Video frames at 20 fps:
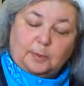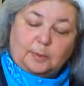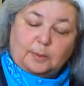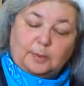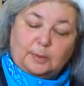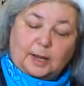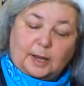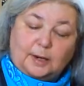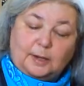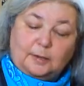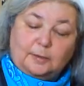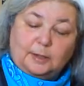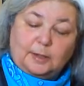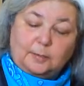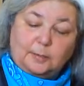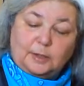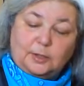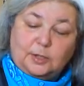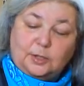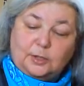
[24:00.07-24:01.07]
were not only
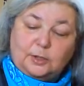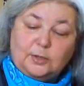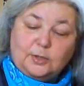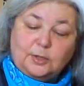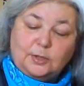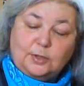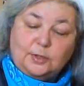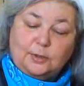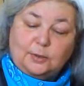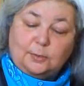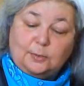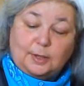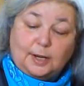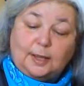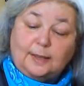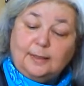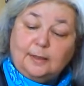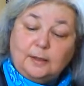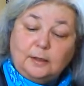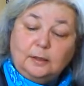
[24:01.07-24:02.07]
reduced to
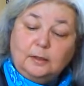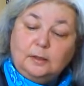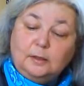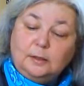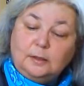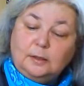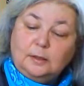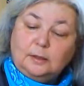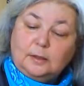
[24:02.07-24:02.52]
nothing,